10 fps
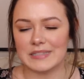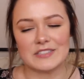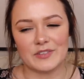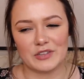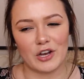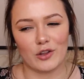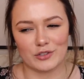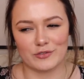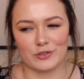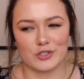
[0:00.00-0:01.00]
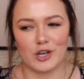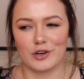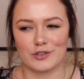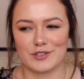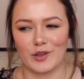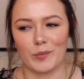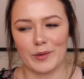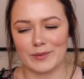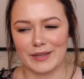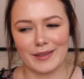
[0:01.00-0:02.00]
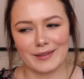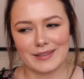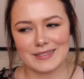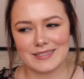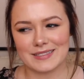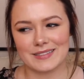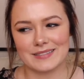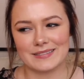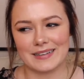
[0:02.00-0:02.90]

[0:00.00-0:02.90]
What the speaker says: Is $50 for joggers a little bit ridiculous?